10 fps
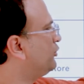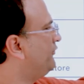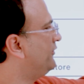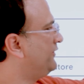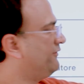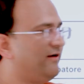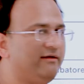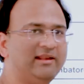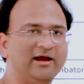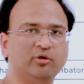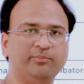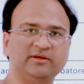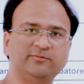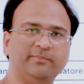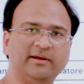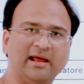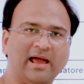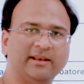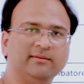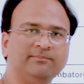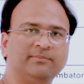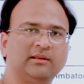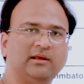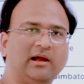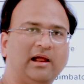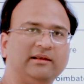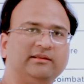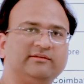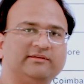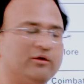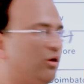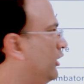up to 55 lakh rupees per annum and this can